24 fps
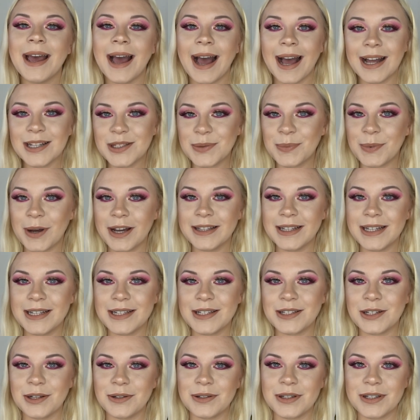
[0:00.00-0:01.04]
Had to buy
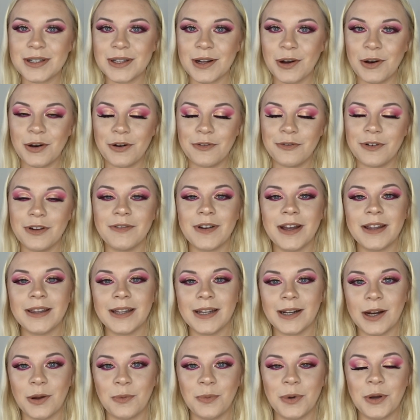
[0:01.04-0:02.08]
these two to start off with, and
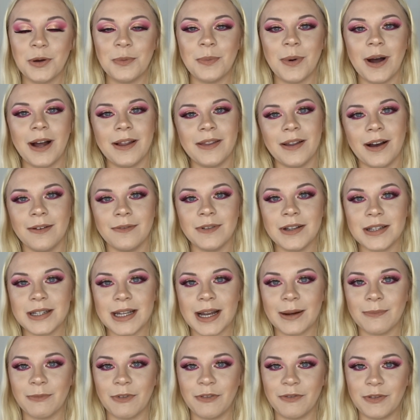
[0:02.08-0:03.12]
then I will buy the others
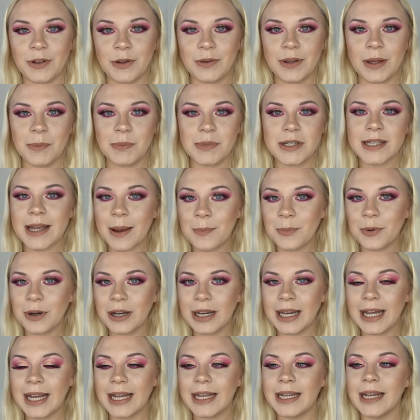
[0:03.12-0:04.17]
and review them
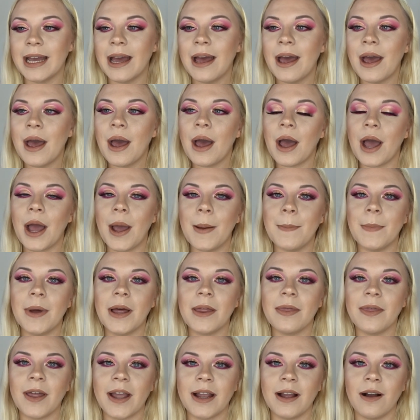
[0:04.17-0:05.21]
separately.
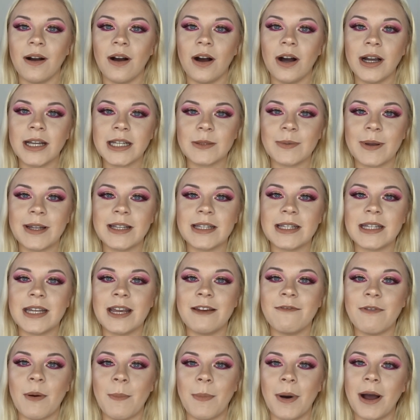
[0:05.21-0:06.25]
They are
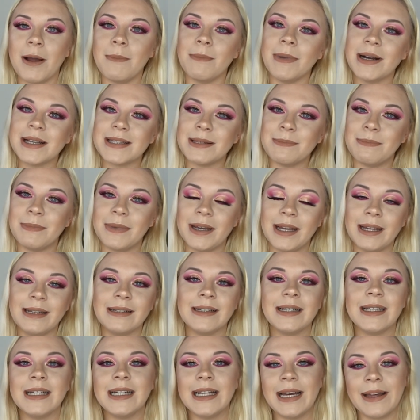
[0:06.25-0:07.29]
expensive, but I must admit,
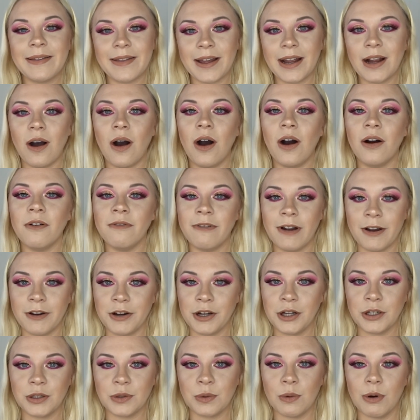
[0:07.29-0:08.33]
they are very
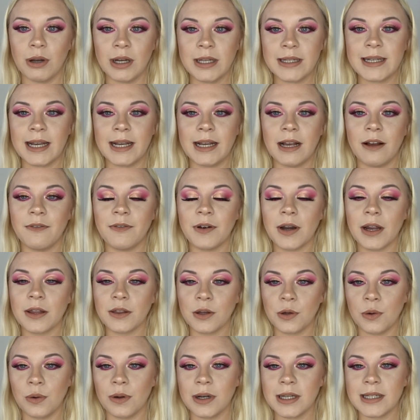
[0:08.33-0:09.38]
good quality. I feel like
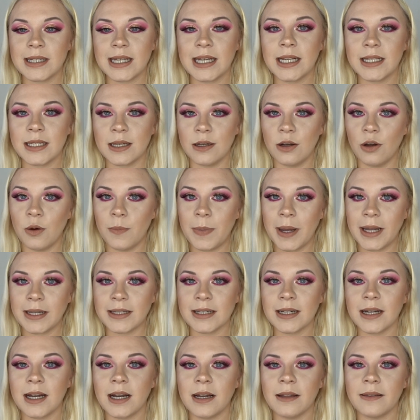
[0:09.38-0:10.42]
the quality is a lot
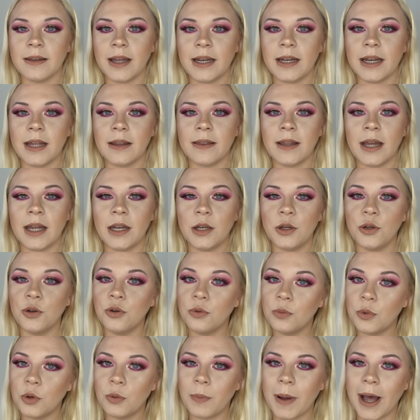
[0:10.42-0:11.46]
better than their
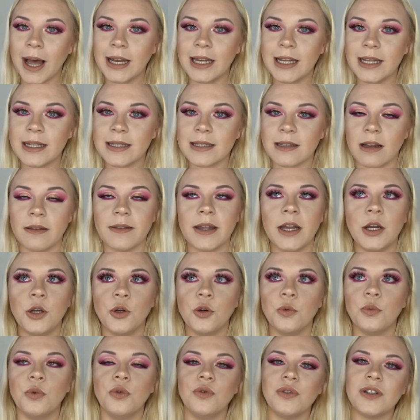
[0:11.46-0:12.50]
normal palettes, like their
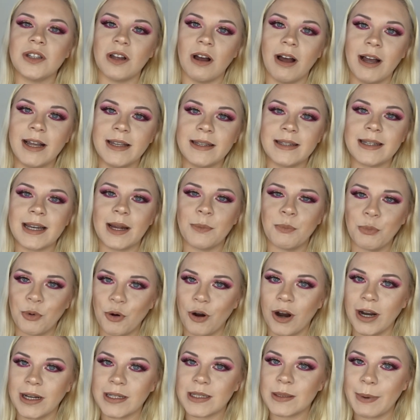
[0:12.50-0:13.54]
normal sized and
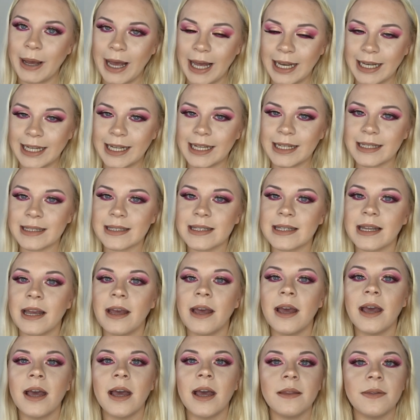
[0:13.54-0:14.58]
priced palettes.
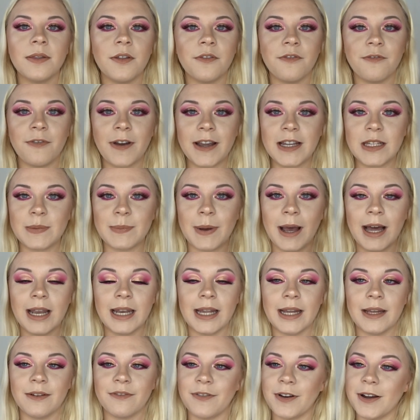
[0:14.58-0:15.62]
The face
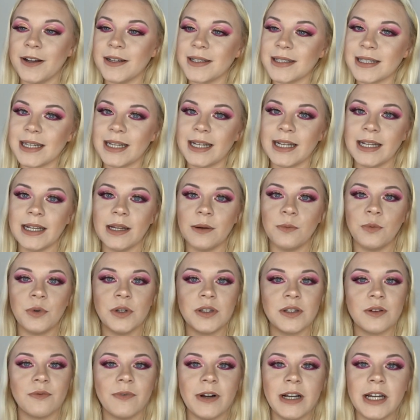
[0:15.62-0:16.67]
palette, firstly,
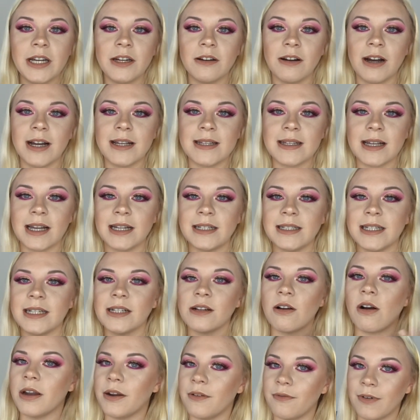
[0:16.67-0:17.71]
was really nice. I
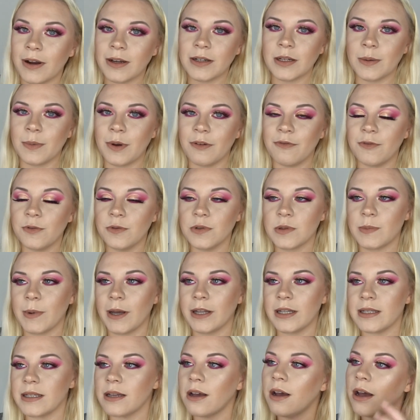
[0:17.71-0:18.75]
did kind of round up my thoughts
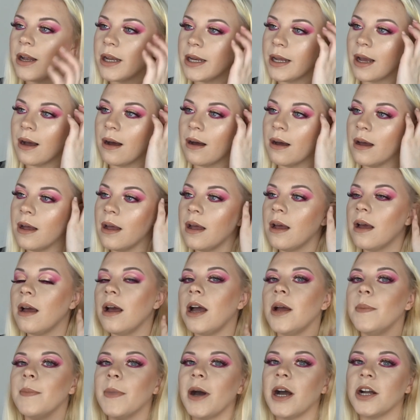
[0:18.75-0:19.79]
about this earlier.
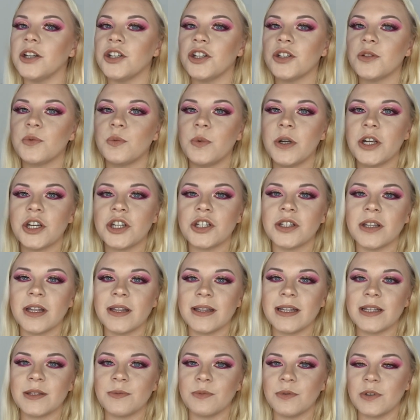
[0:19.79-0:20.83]
I just wish
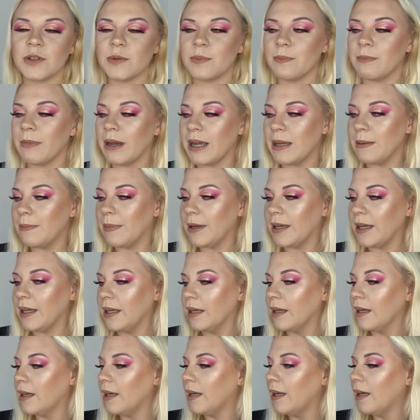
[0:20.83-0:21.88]
that this was
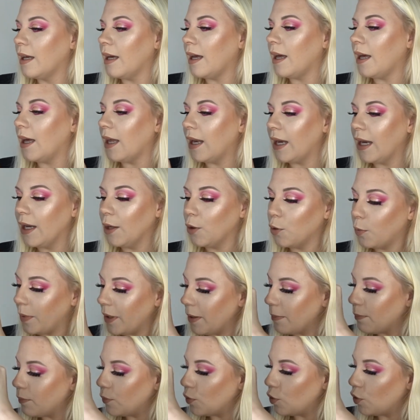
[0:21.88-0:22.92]
maybe a little
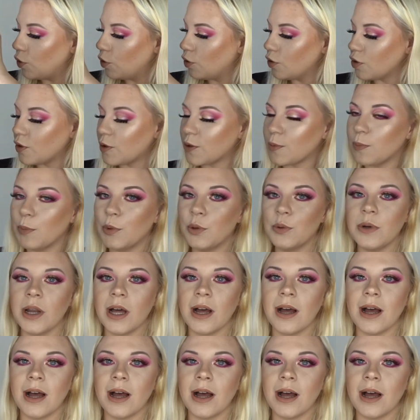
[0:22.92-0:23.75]
bit more smaller.